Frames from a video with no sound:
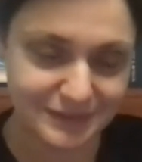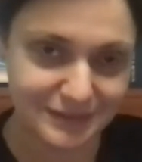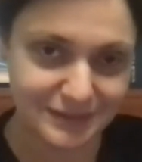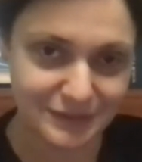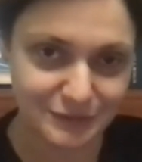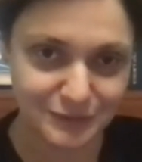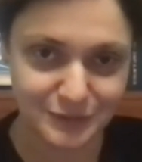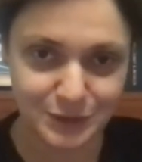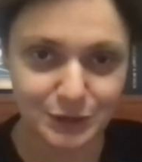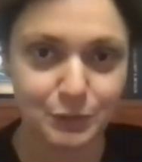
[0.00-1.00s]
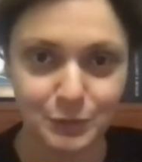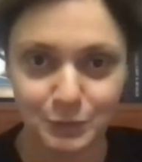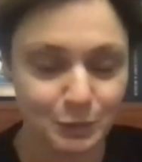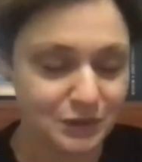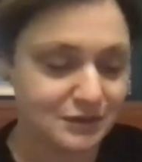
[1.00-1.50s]
if she
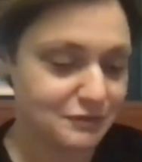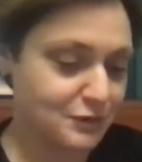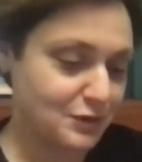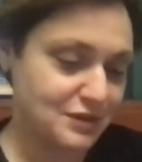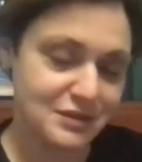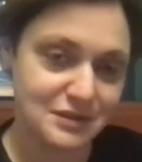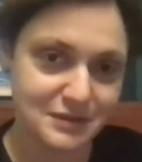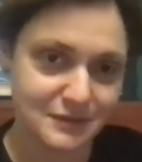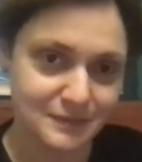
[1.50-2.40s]
wants, of course.